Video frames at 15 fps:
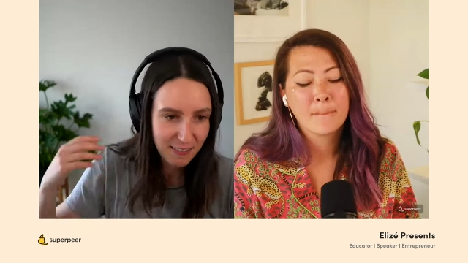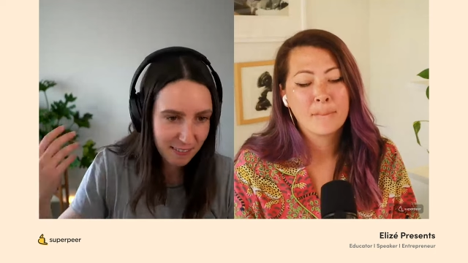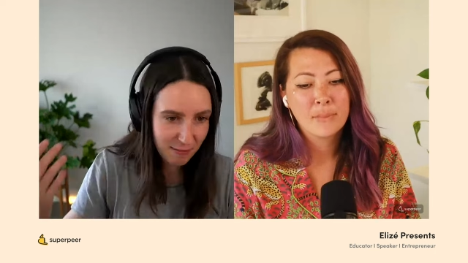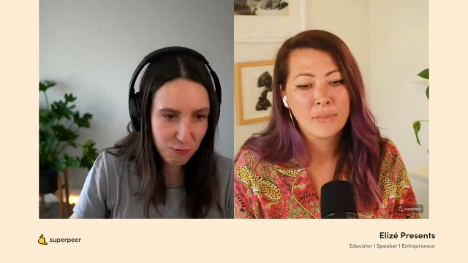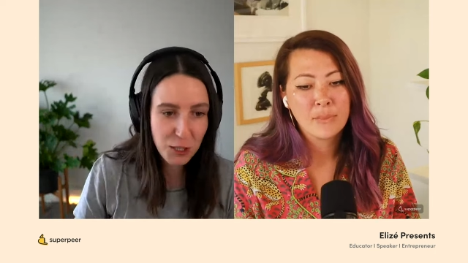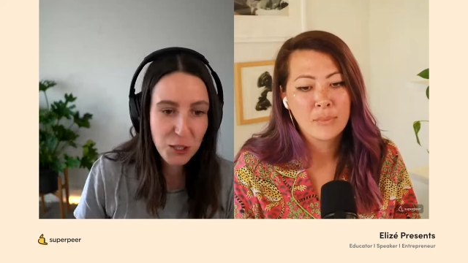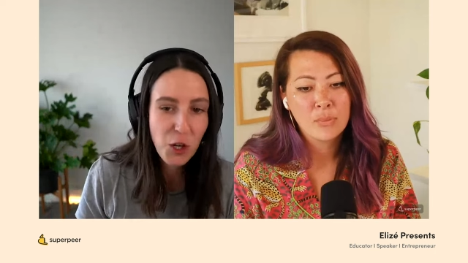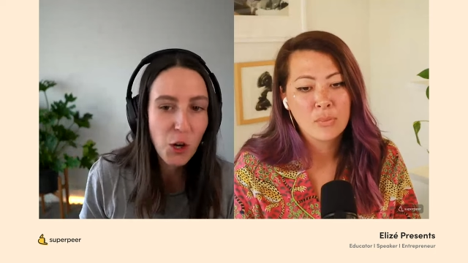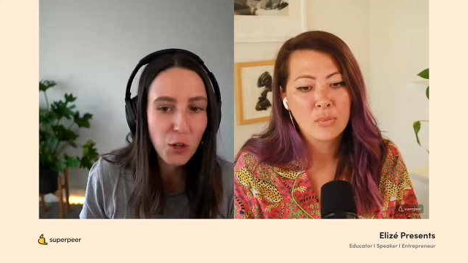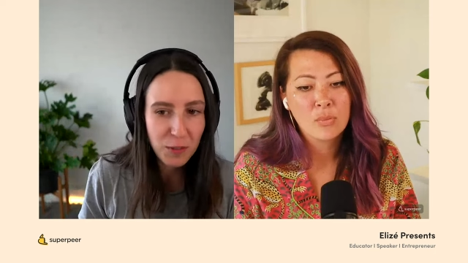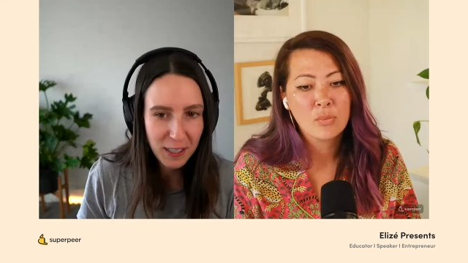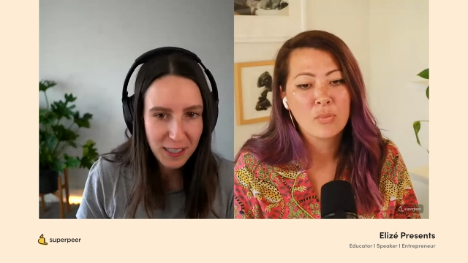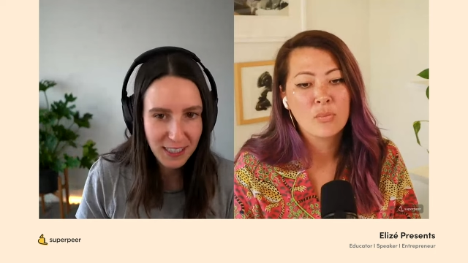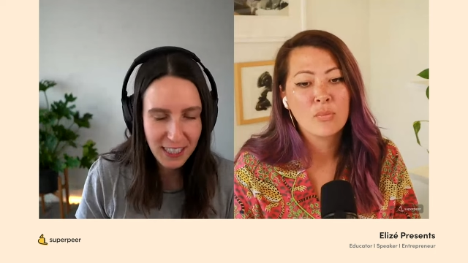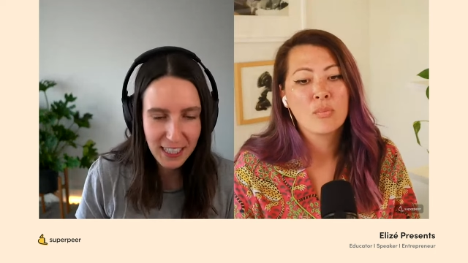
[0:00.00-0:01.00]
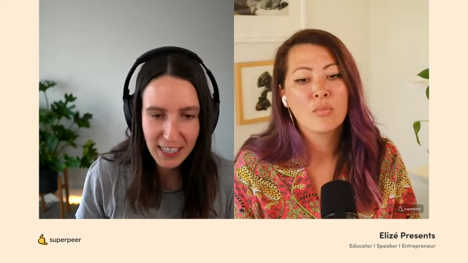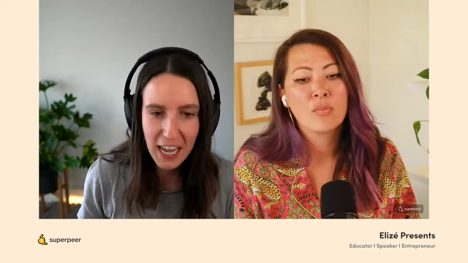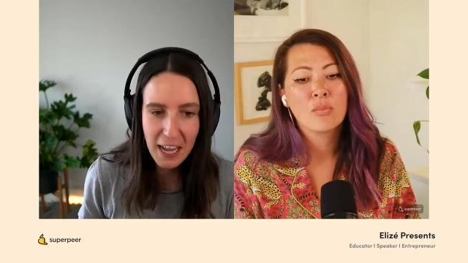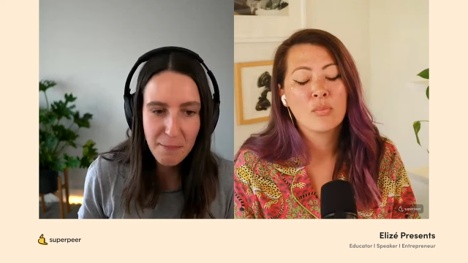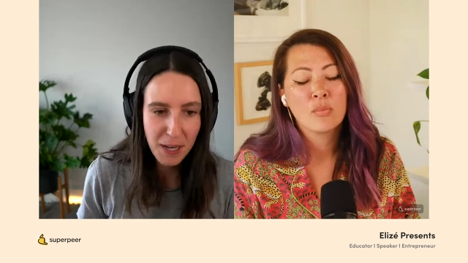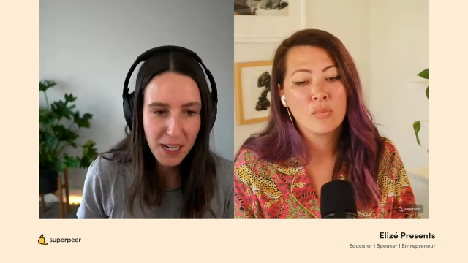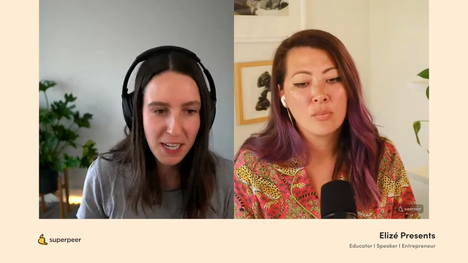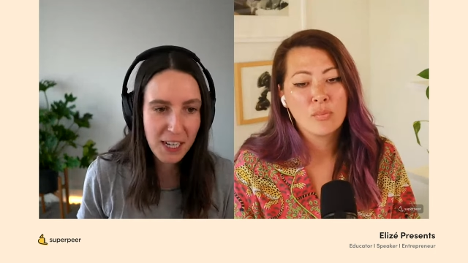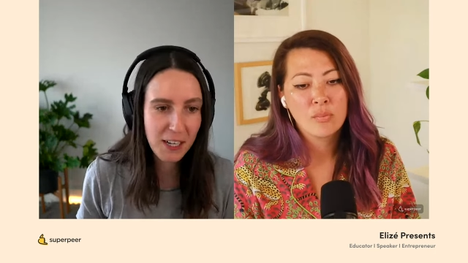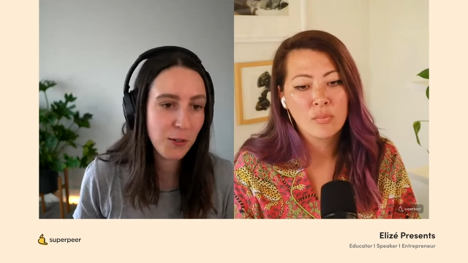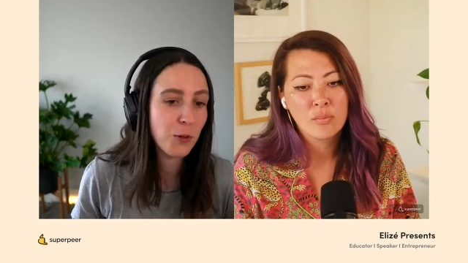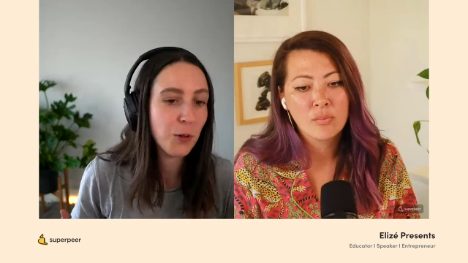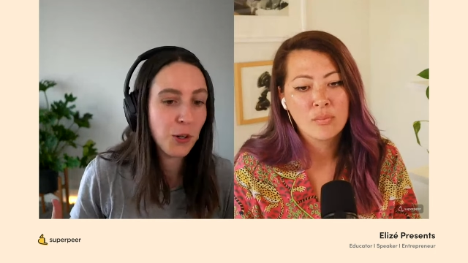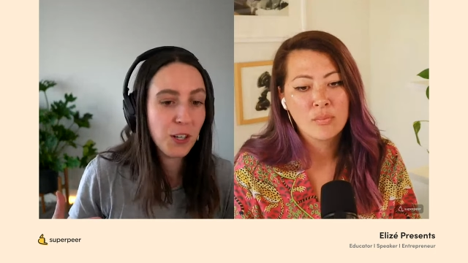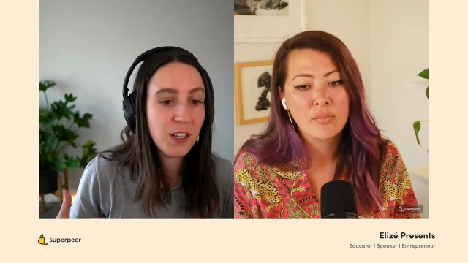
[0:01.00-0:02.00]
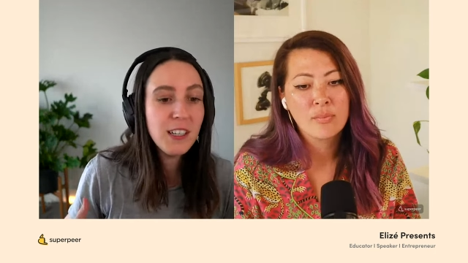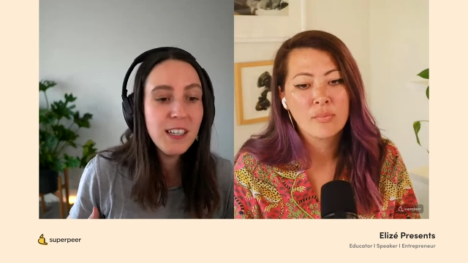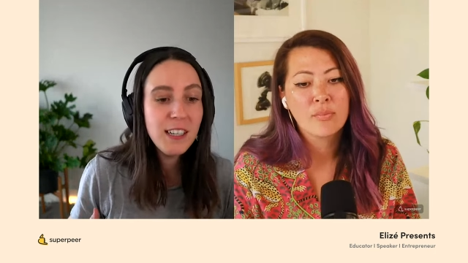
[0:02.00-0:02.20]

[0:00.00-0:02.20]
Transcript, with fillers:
Speaker 1: resolve it in that meeting or